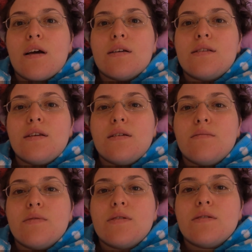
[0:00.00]
I
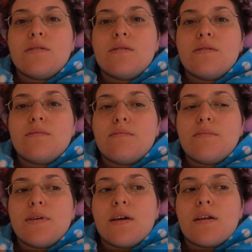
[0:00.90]
seem to
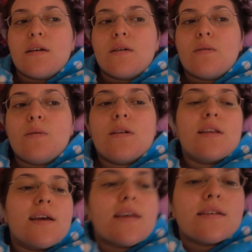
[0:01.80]
be getting cold.
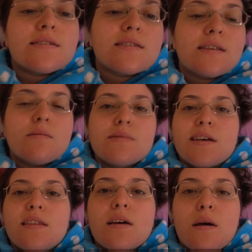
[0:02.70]
Like, it seems
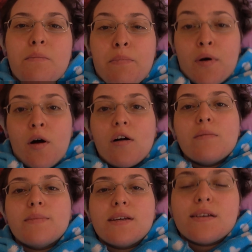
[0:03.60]
like the
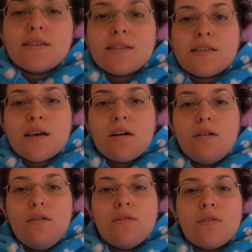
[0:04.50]
apartment
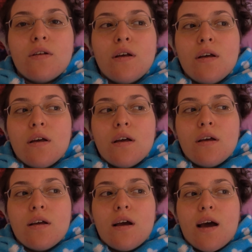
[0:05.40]
itself,
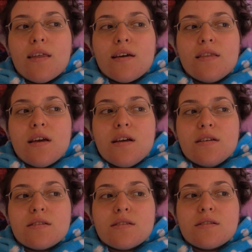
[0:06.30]
I think
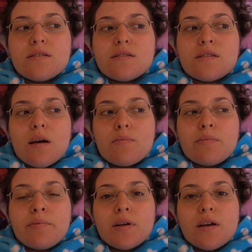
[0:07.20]
they
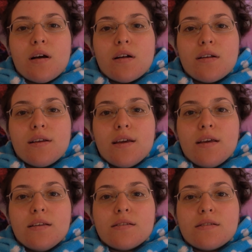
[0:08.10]
stopped putting on
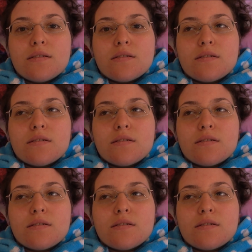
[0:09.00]
heat,